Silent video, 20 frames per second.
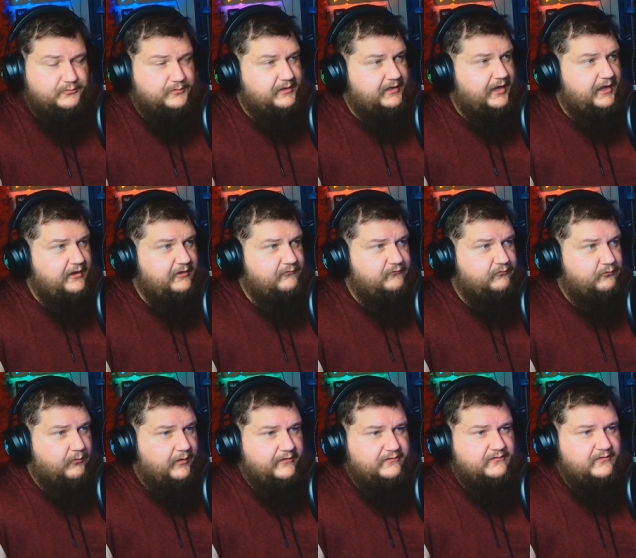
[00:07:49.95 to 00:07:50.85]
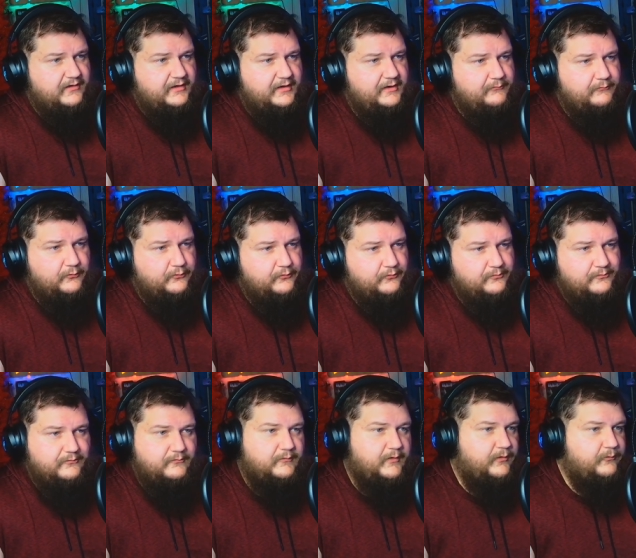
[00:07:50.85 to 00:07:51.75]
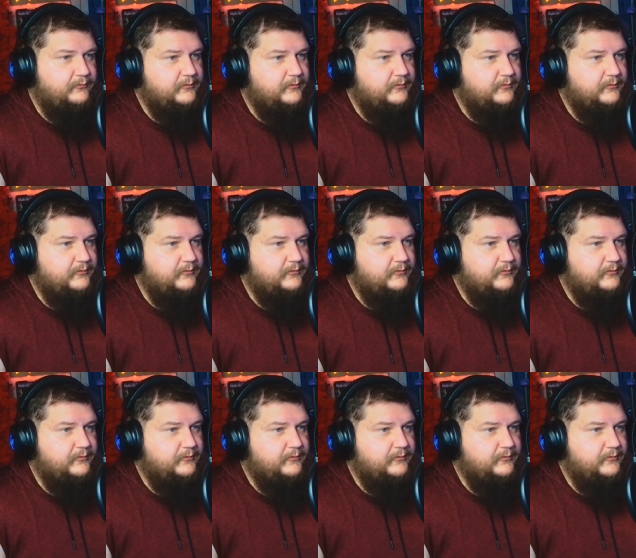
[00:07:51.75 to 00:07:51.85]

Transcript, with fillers: We gave Resident Evil, well,